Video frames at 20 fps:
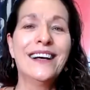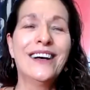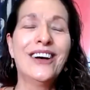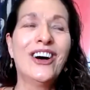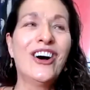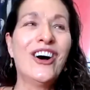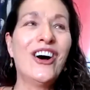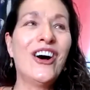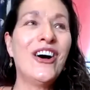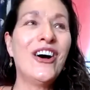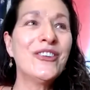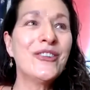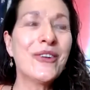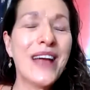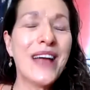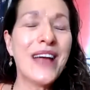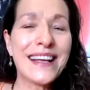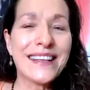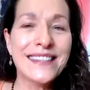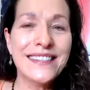on your
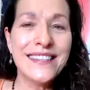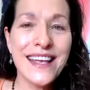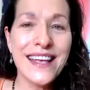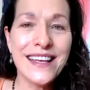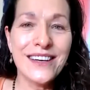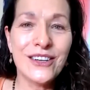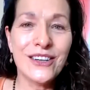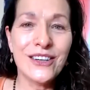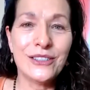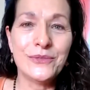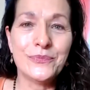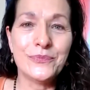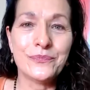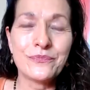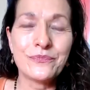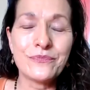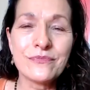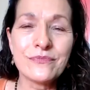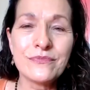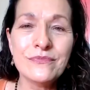exhale,
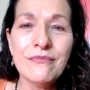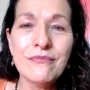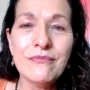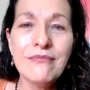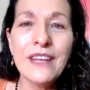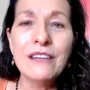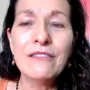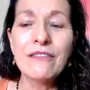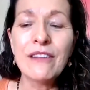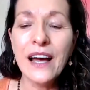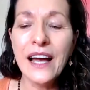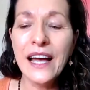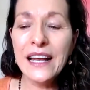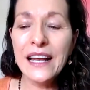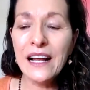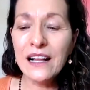right?